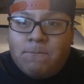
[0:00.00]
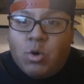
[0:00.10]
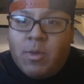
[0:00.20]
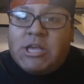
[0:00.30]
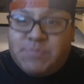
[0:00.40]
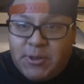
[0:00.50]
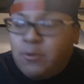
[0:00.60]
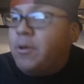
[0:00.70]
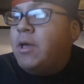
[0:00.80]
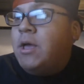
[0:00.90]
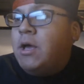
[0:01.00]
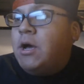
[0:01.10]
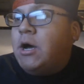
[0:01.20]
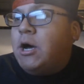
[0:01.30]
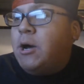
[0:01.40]
Muy bien, espero.
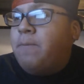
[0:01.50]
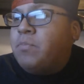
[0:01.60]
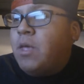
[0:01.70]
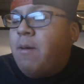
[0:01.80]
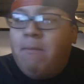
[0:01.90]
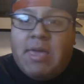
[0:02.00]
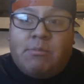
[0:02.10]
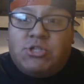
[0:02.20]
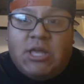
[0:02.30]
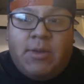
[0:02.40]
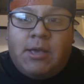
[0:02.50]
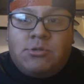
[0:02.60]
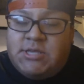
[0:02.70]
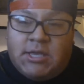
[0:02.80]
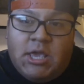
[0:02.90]
Uh, me llamo Steven,
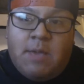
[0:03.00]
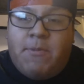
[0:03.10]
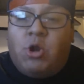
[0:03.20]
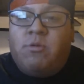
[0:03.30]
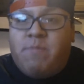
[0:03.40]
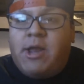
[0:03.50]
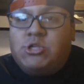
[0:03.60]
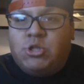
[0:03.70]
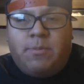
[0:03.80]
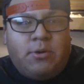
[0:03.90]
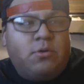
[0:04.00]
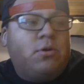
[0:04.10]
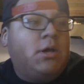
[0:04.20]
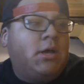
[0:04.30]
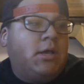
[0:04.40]
sí aquí, pero mis padres son de
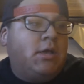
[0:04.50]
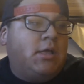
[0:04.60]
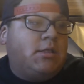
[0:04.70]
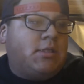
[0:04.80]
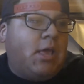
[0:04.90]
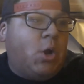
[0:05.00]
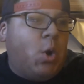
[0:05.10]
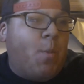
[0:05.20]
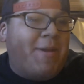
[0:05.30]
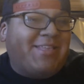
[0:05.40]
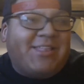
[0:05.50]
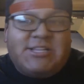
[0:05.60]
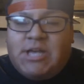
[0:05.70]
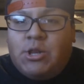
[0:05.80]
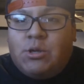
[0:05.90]
Perú. Tengo
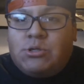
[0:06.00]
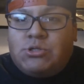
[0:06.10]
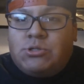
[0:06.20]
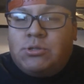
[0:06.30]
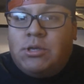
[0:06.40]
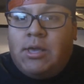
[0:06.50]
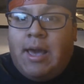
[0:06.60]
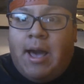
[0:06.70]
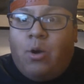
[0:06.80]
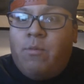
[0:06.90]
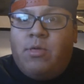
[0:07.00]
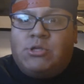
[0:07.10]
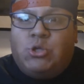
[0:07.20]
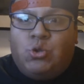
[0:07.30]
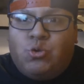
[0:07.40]
23 años y hago
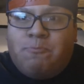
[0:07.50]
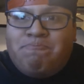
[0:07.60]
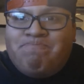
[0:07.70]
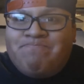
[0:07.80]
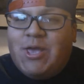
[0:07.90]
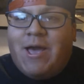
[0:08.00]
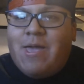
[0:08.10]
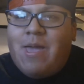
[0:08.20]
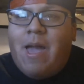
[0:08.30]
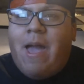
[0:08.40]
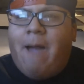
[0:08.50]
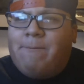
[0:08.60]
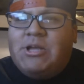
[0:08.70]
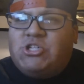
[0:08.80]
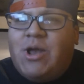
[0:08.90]
videos en YouTube. So yeah, I
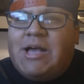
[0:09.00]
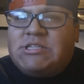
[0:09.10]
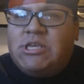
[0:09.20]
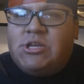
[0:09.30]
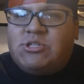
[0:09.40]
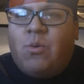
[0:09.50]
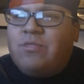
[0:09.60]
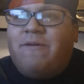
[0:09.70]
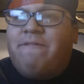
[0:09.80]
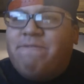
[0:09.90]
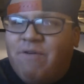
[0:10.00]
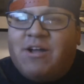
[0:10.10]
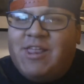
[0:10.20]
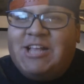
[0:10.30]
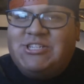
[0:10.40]
bet you're asking yourself, what the
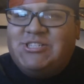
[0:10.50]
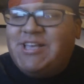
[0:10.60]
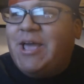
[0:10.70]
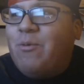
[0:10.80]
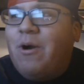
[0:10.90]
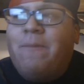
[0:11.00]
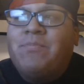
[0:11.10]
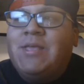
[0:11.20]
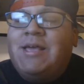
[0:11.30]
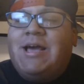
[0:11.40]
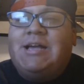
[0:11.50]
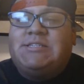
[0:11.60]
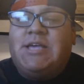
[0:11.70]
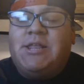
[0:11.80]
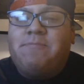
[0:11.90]
fuck did I just say? Well, I
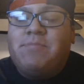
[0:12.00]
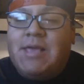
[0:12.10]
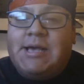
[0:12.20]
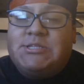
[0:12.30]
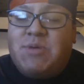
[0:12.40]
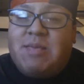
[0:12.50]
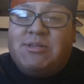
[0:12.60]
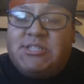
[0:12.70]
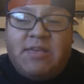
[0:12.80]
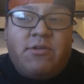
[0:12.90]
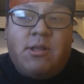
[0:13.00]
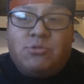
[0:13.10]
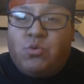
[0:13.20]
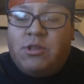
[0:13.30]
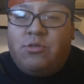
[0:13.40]
said, yes, my name is Steven,
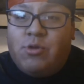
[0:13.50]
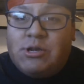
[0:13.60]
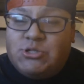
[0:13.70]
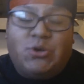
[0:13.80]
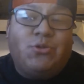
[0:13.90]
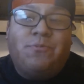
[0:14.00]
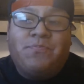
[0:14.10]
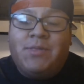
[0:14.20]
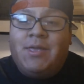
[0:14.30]
I'm 23 years old.